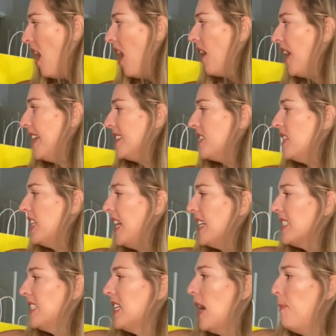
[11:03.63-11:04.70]
All right, so the
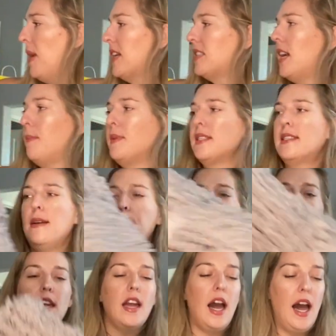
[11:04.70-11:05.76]
next thing I picked up is
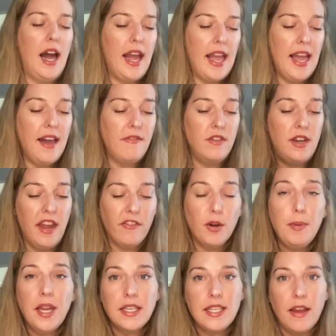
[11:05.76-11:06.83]
something I have
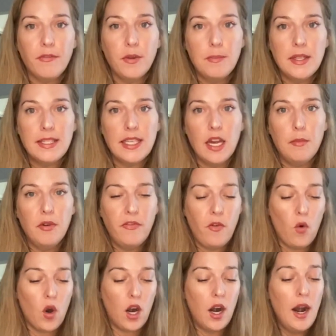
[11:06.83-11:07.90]
never picked up from the sale
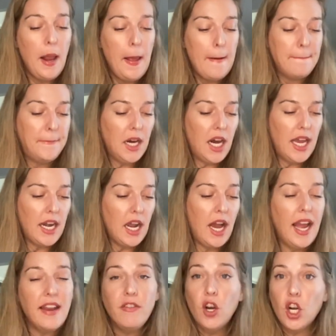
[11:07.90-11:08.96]
before, but
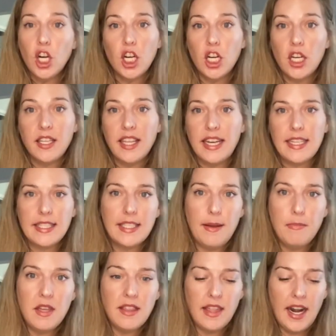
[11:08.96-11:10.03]
I've heard that it's
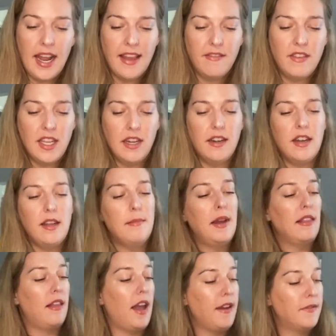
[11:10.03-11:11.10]
something that I've needed in my
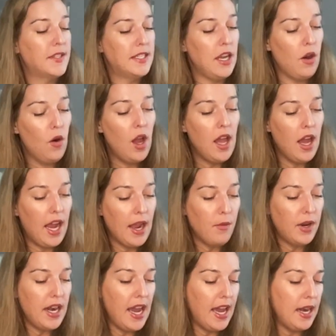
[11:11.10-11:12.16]
life. So I
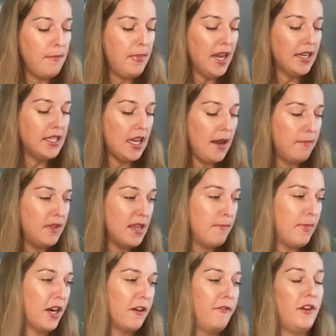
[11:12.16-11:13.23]
went ahead and picked up the
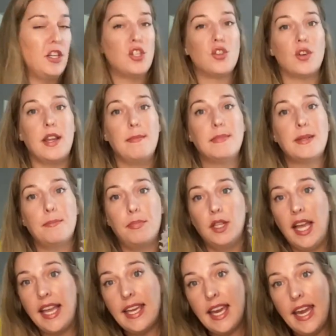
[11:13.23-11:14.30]
Barefoot Dreams
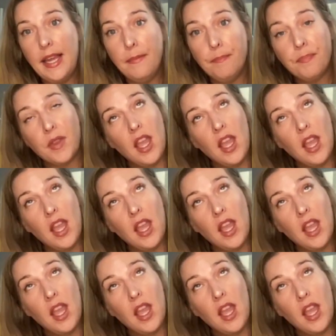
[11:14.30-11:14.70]
blanket.